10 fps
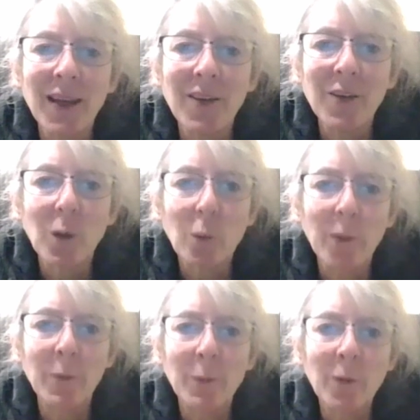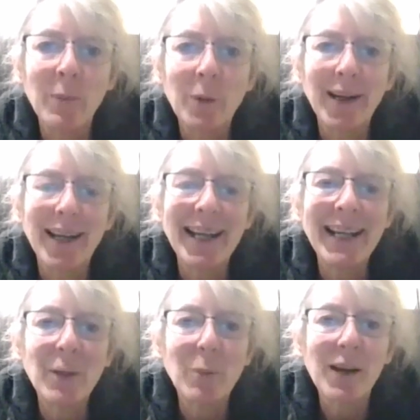So when we're in
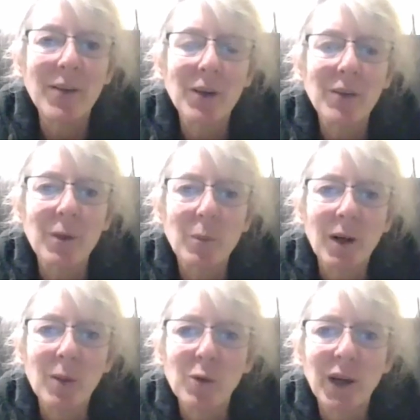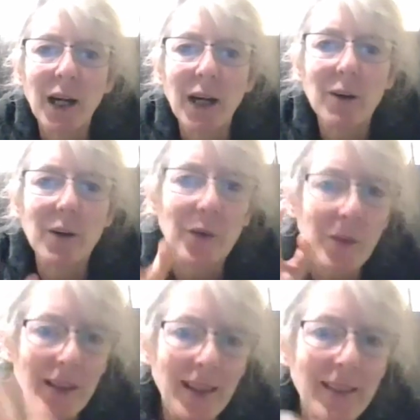the presence of the Brahmaviharas,
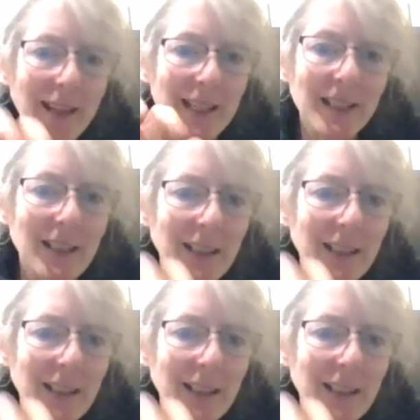those